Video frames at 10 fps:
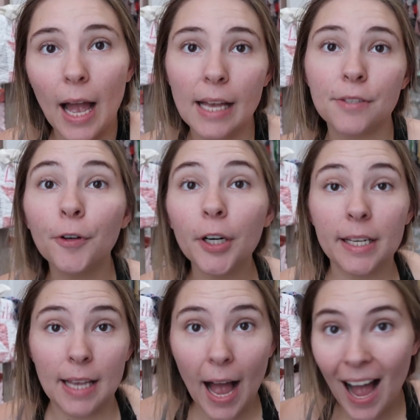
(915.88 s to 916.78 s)
As far
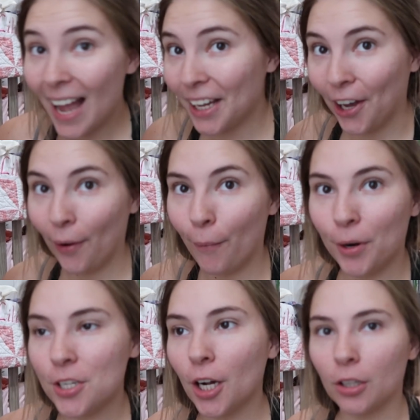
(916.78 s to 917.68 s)
as I go, I
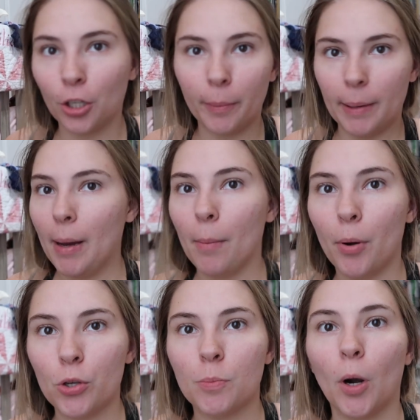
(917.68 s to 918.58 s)
want to talk a little bit about
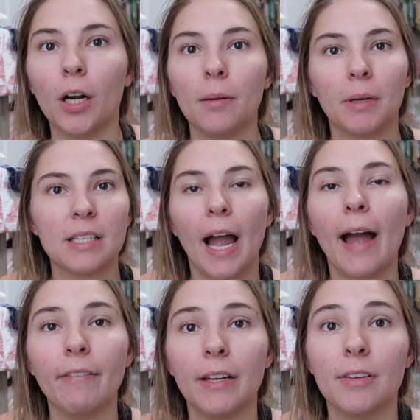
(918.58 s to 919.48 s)
postpartum, because I
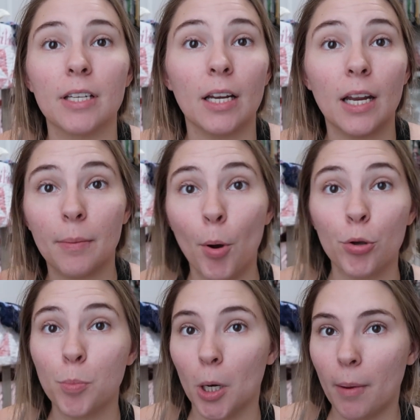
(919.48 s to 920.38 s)
haven't even done a
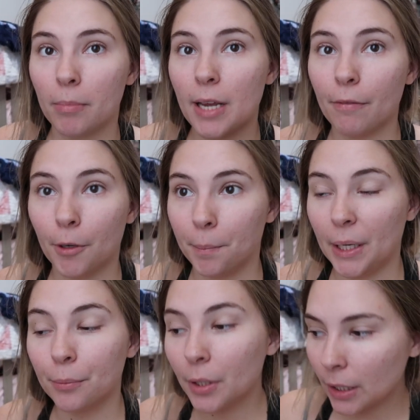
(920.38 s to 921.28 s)
postpartum update for
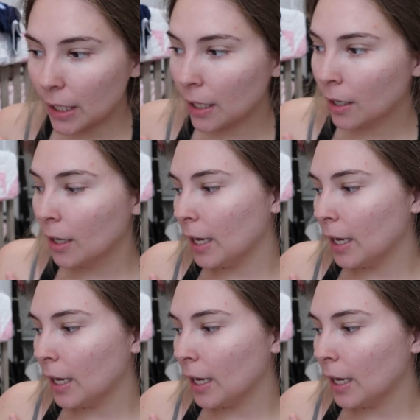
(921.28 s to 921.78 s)
me really,